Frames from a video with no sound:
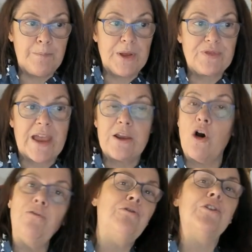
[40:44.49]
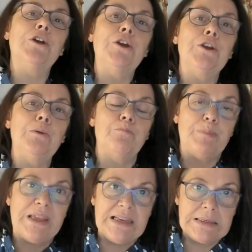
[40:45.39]
but they often
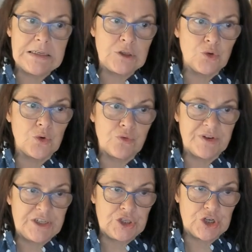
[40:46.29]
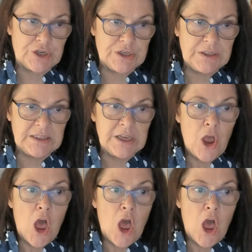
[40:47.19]
belittle Christians